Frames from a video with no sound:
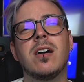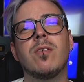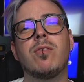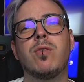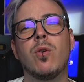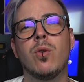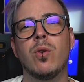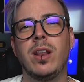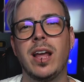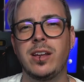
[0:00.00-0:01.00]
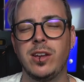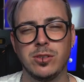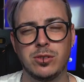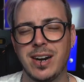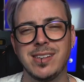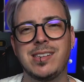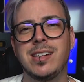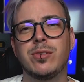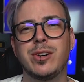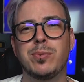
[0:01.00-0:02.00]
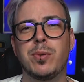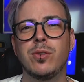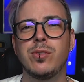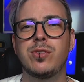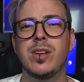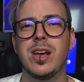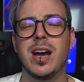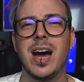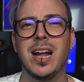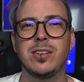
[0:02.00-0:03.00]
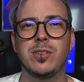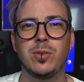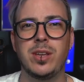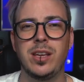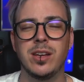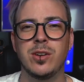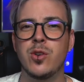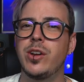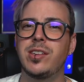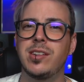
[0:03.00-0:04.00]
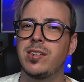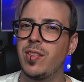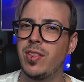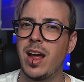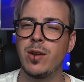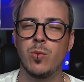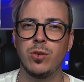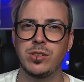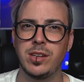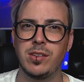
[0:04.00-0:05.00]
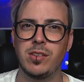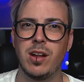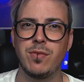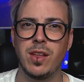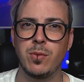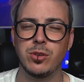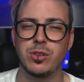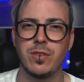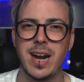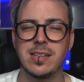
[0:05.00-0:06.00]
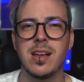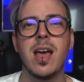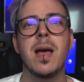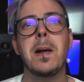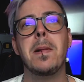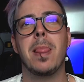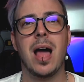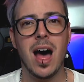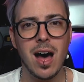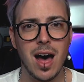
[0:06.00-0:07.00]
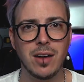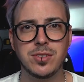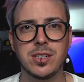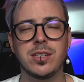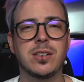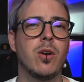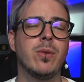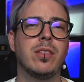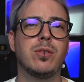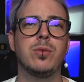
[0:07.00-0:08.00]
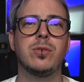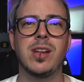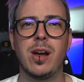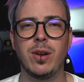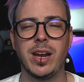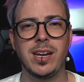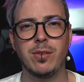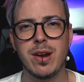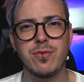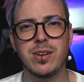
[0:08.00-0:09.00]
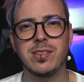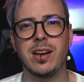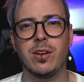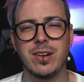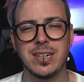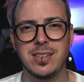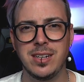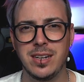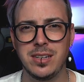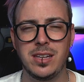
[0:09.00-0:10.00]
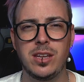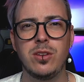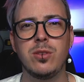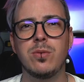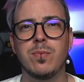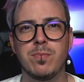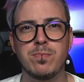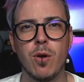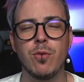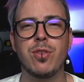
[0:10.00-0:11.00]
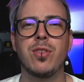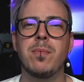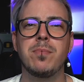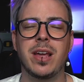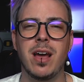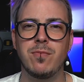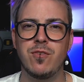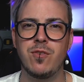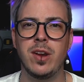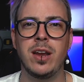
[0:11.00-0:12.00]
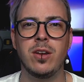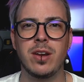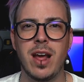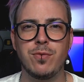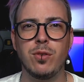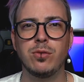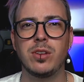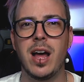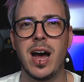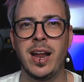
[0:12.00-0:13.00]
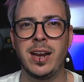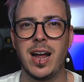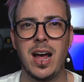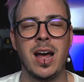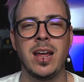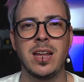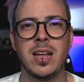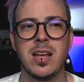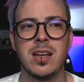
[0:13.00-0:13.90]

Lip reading: for like your transient response and to hear noises and unwanted stuff that you want to correct. After going through Sound ID reference and correcting the EQ, both of them become really good headphones, and I